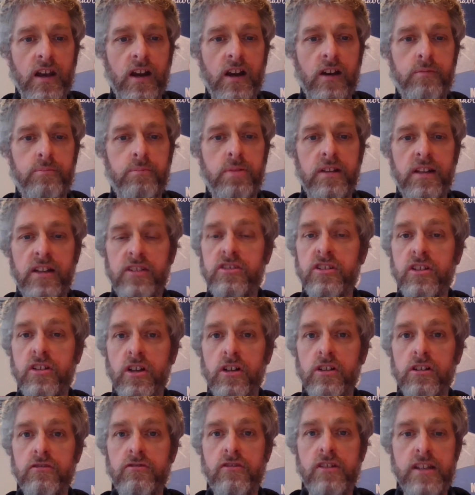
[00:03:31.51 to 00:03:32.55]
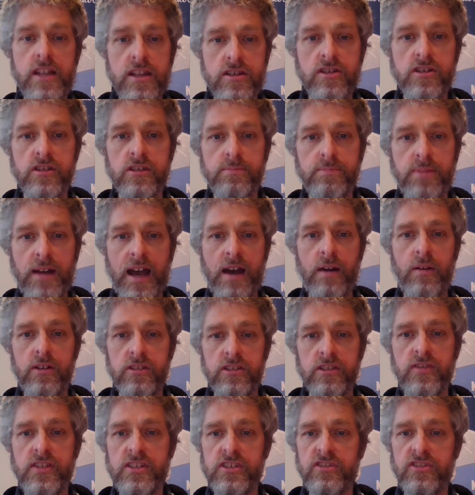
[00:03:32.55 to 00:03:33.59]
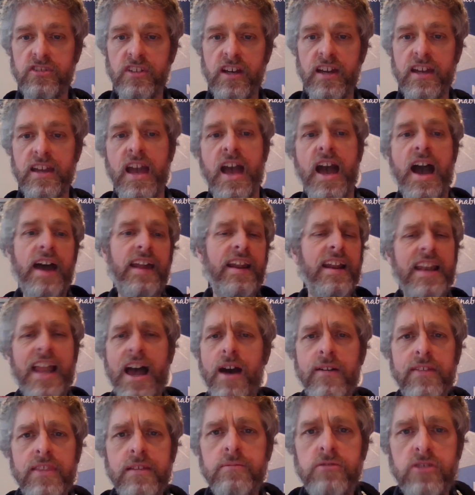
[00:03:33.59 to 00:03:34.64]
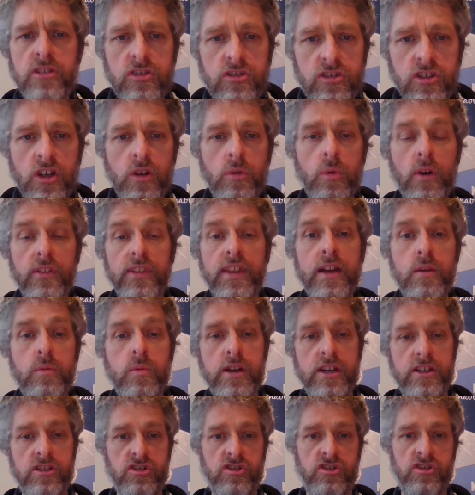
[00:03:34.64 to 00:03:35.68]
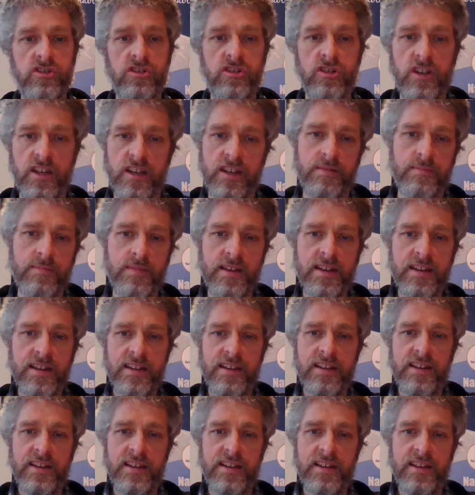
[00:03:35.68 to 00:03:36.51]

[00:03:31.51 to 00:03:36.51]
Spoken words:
of political and religious powers of his day and allowing them to do what they wished to him,